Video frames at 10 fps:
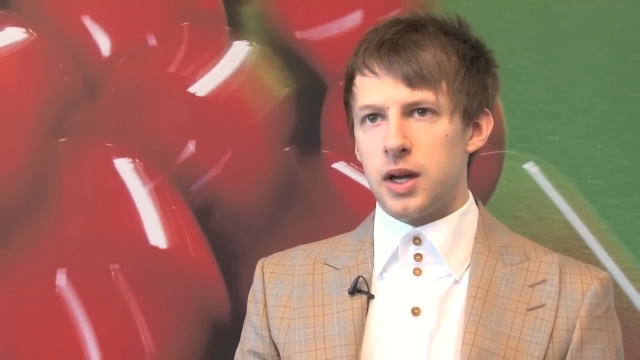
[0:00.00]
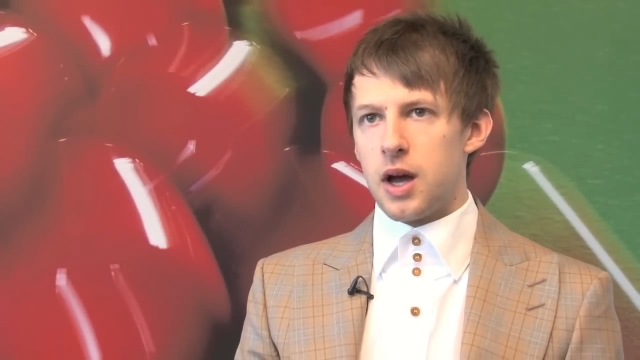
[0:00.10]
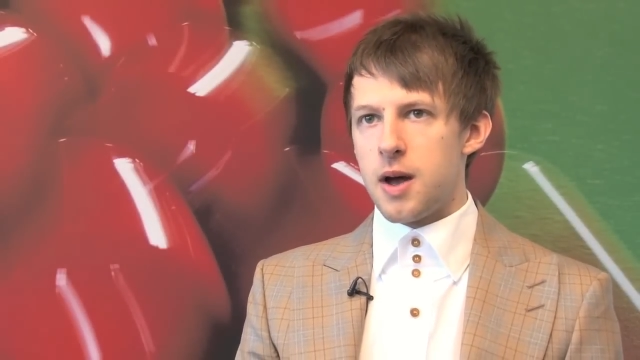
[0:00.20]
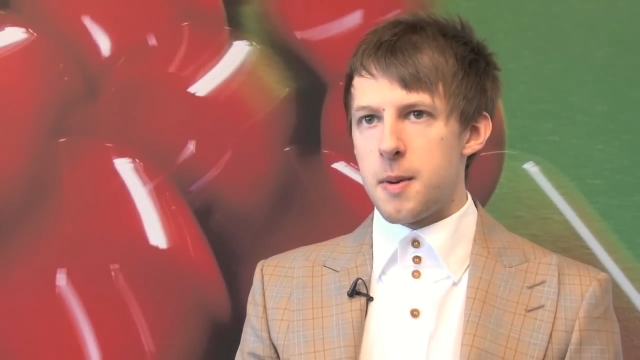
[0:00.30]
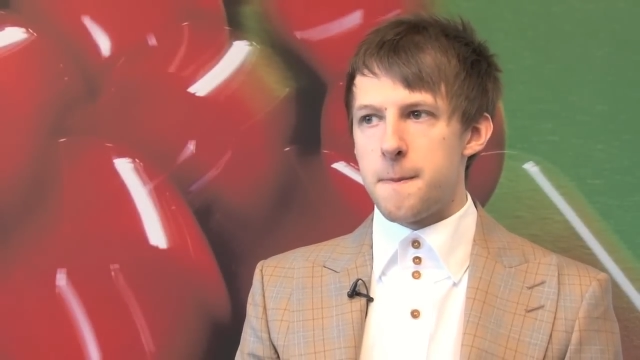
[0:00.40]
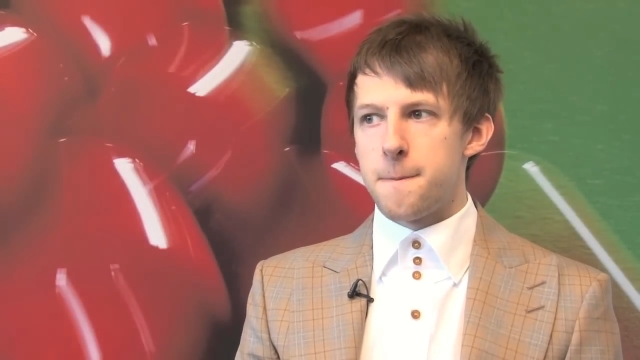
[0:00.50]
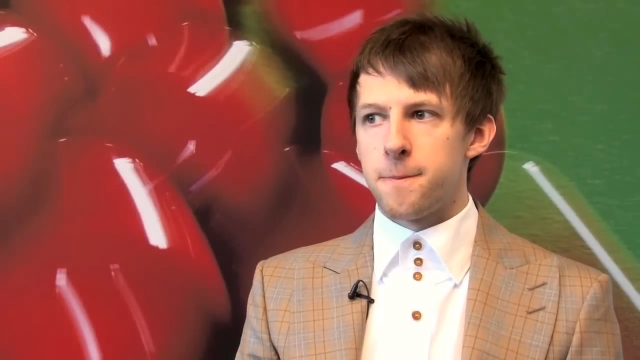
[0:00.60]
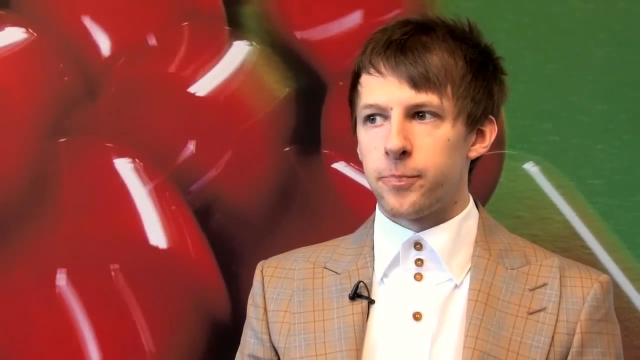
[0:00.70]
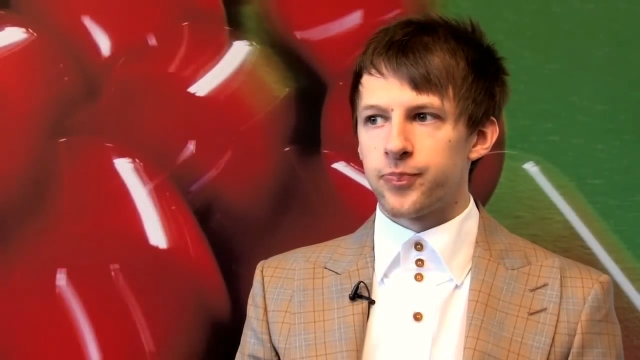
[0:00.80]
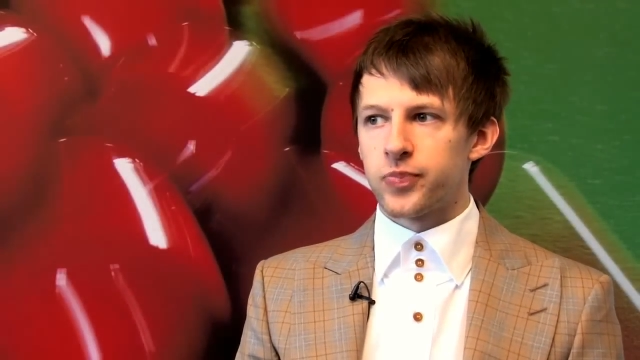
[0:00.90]
I've
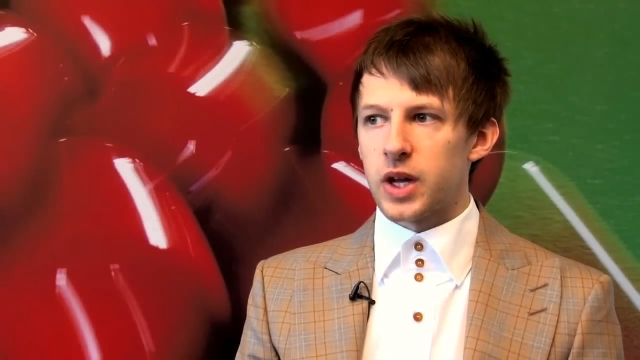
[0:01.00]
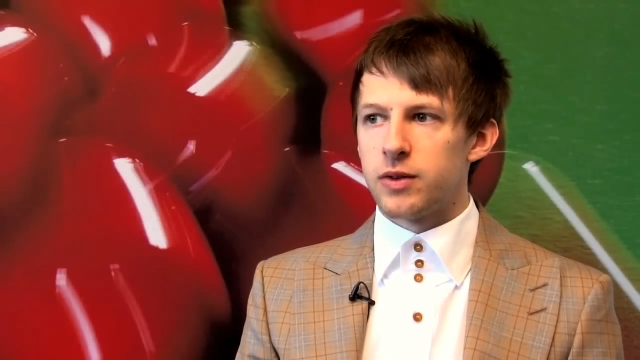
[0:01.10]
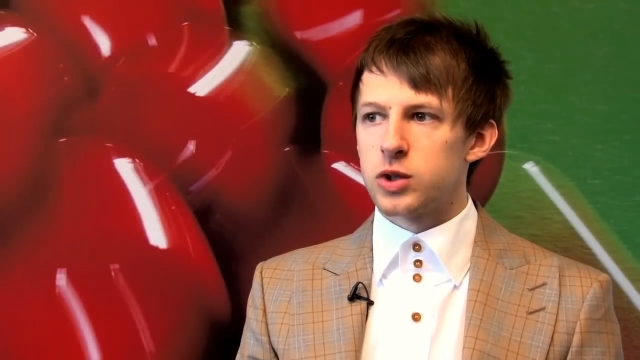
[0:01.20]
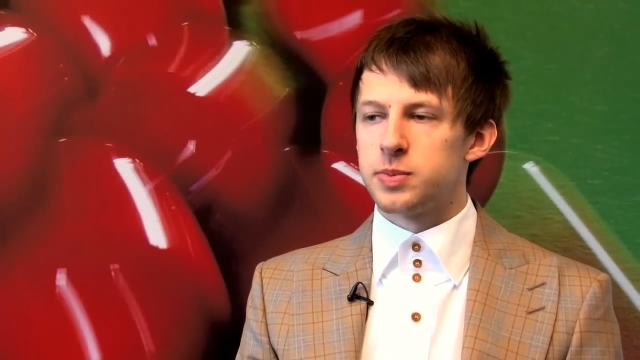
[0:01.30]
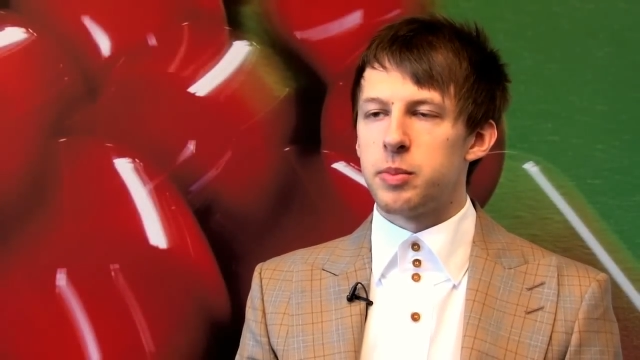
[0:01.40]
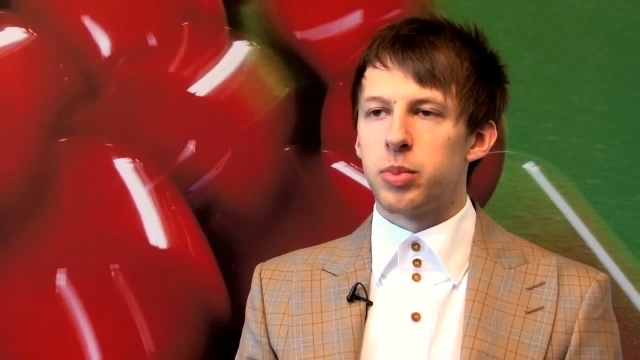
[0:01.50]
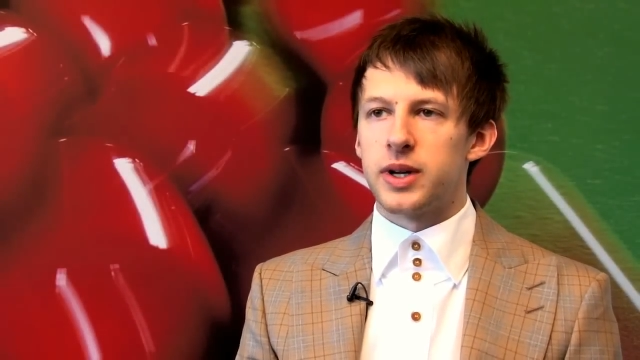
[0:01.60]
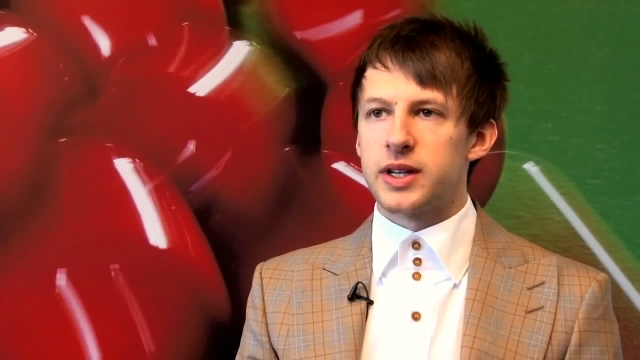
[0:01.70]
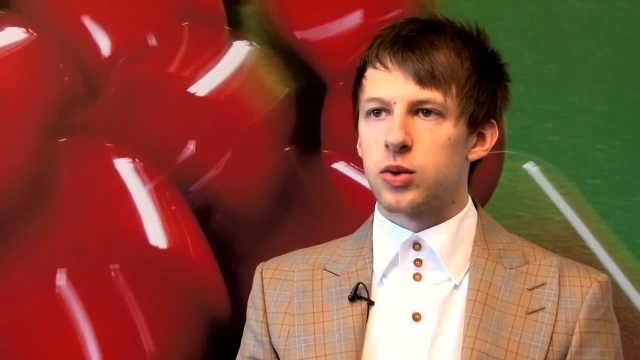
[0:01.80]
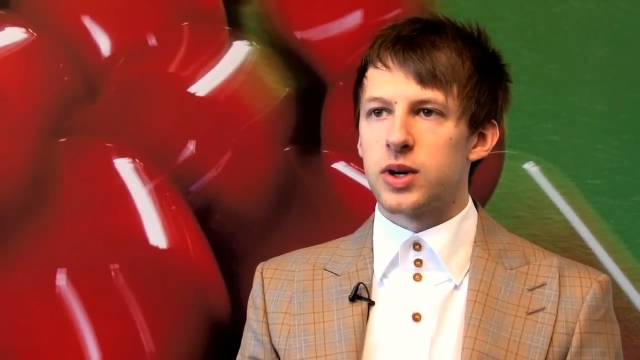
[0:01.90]
always been
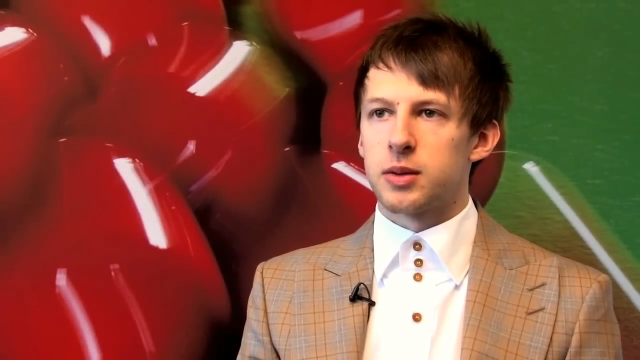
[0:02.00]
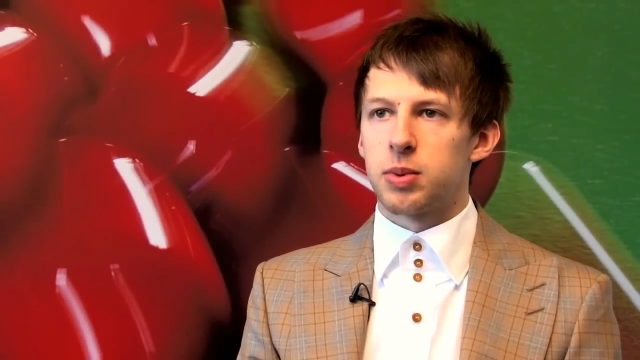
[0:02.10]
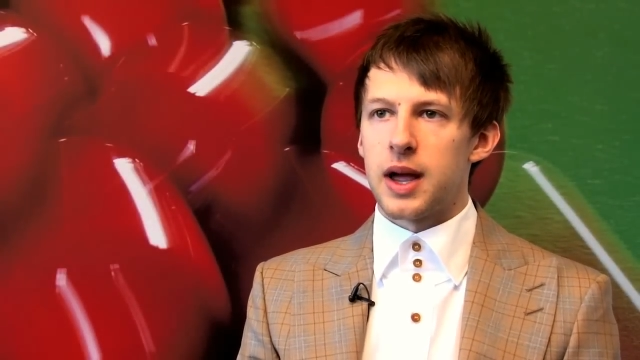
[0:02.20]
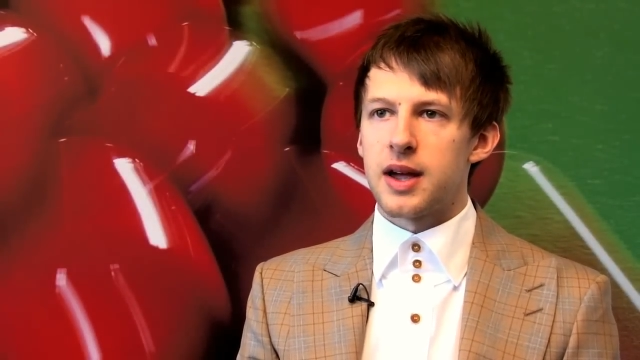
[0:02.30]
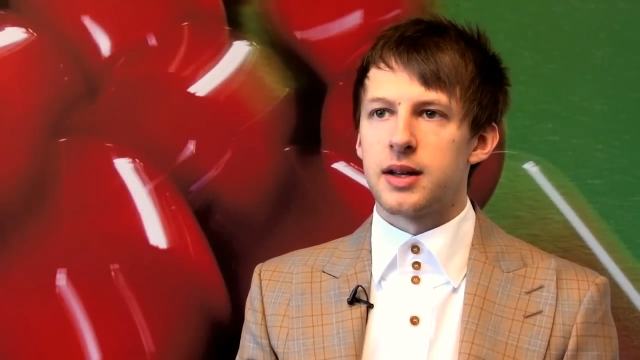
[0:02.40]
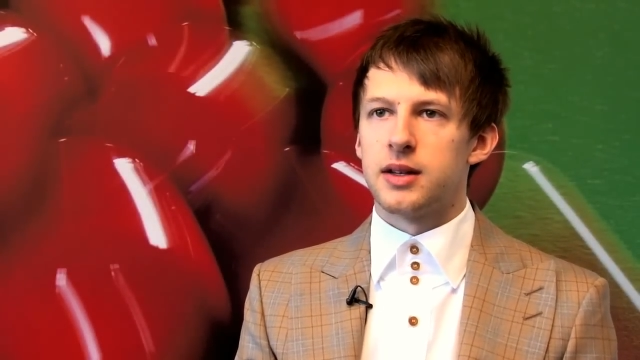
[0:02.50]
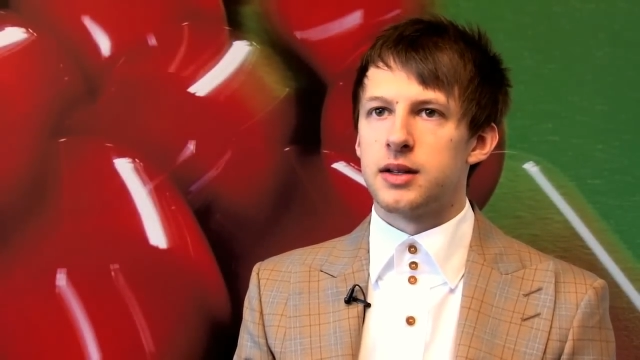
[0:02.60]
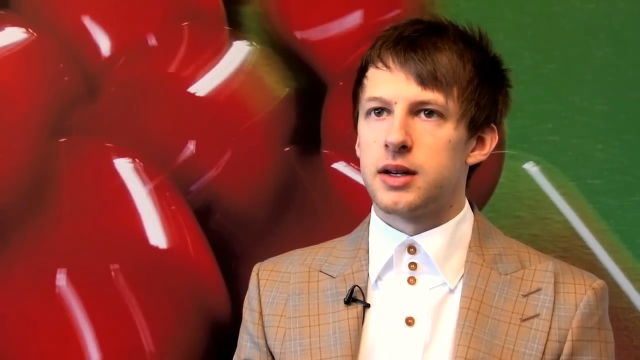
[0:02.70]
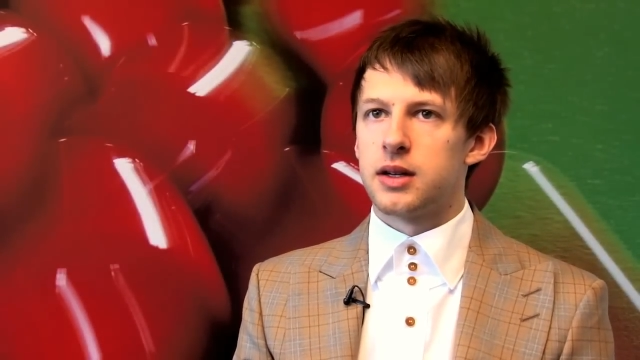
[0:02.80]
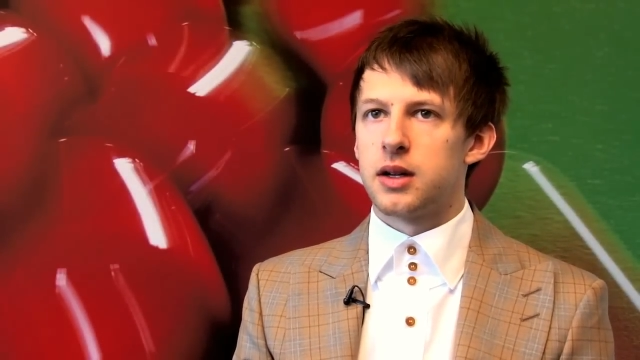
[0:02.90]
pretty quick playing,
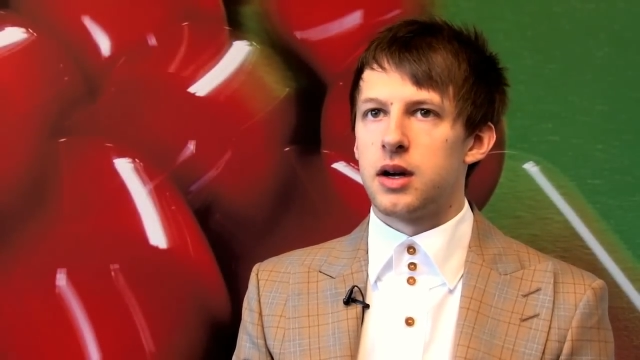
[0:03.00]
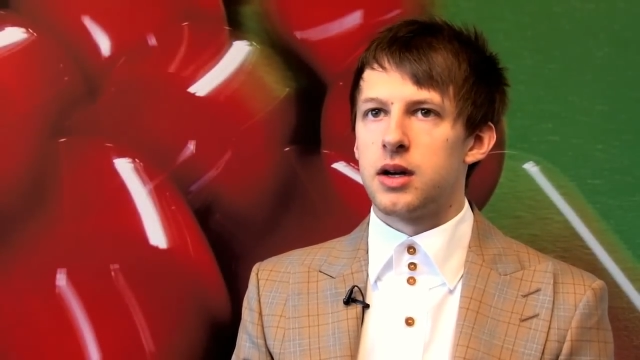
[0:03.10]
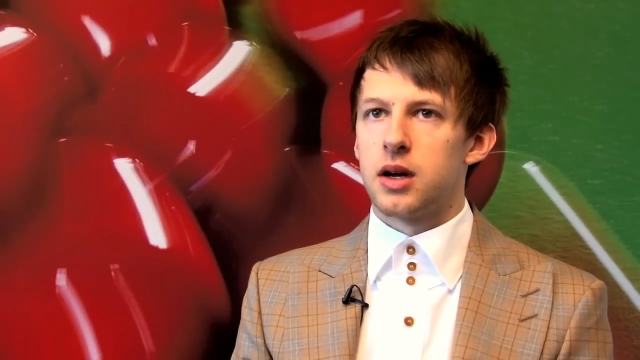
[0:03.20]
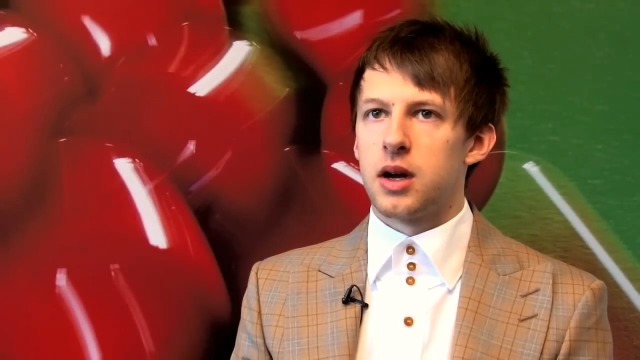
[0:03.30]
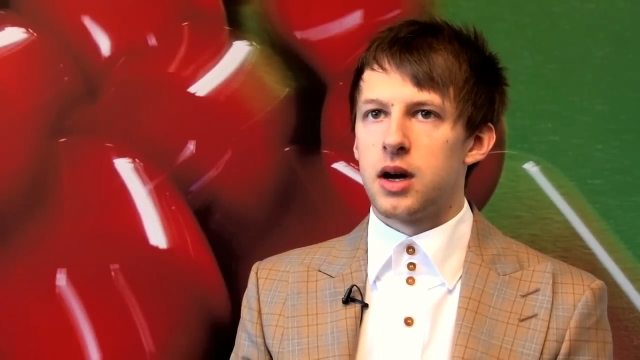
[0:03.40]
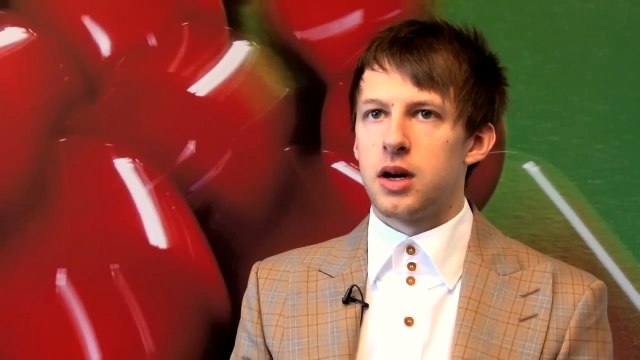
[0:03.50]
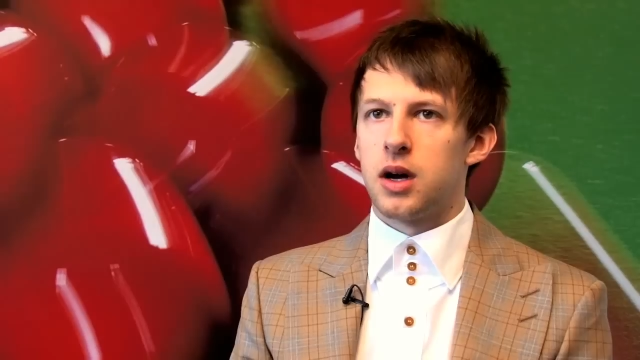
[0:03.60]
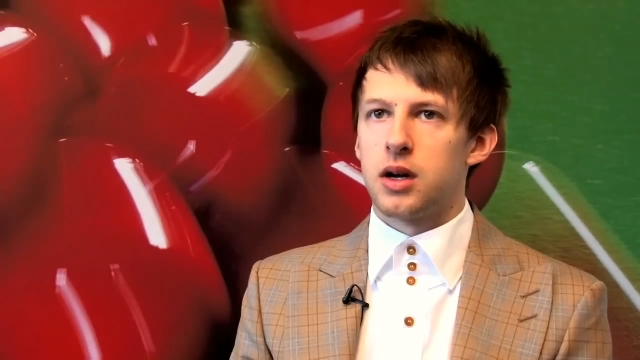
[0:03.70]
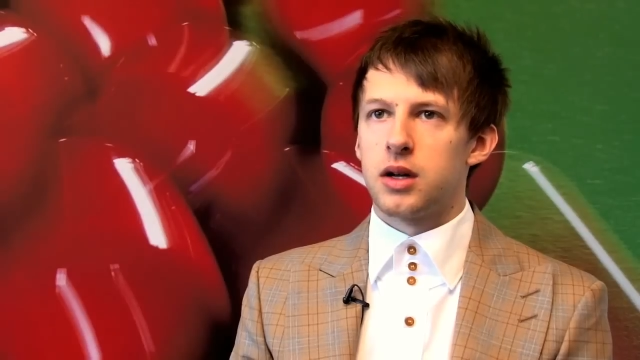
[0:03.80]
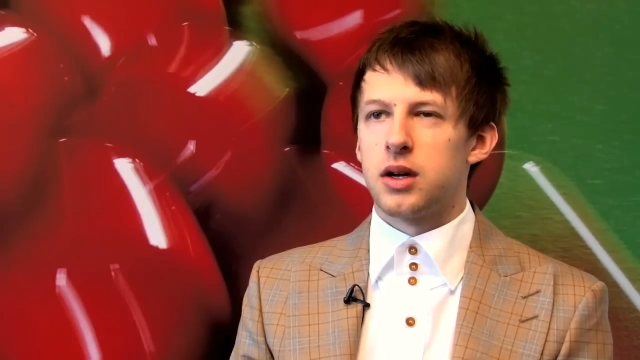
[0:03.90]
and like
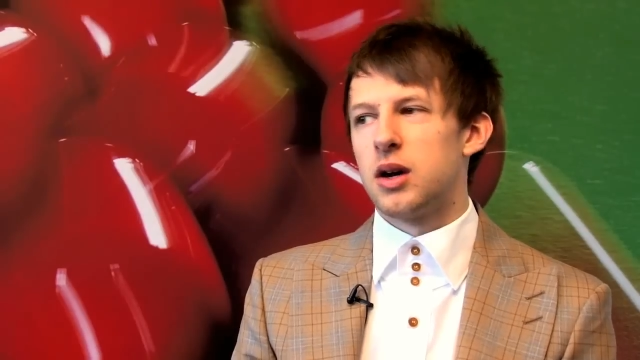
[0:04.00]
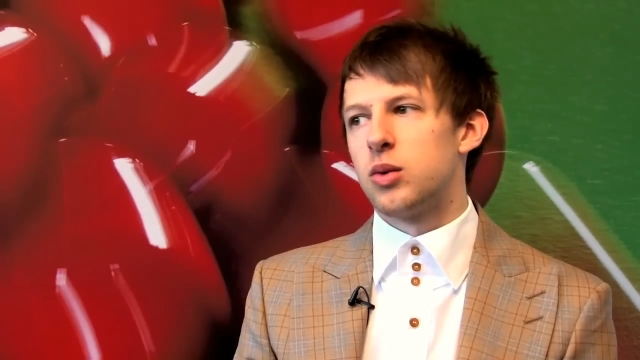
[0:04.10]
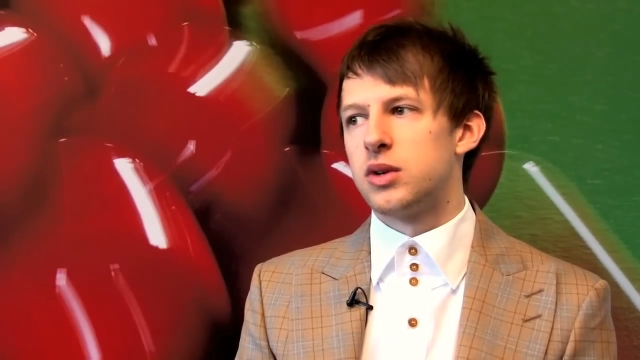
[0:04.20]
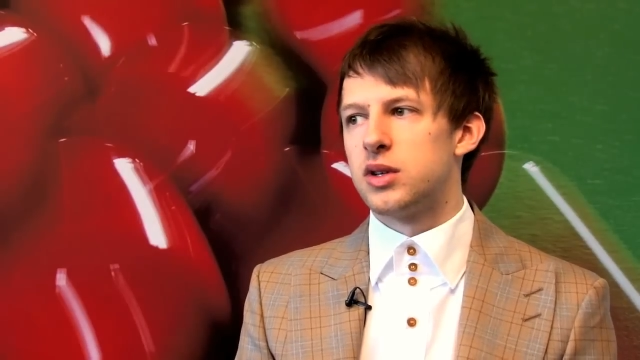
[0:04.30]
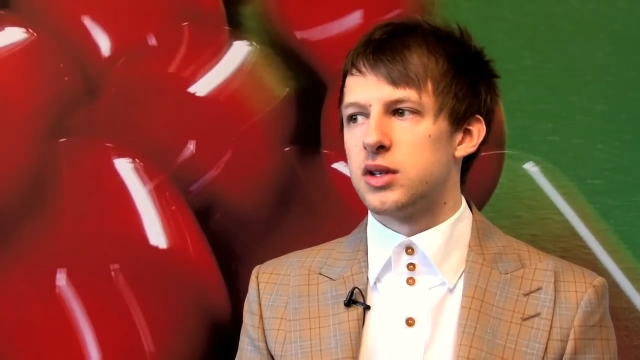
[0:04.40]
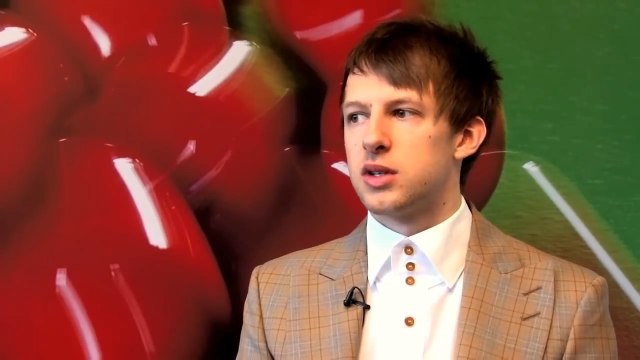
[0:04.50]
I want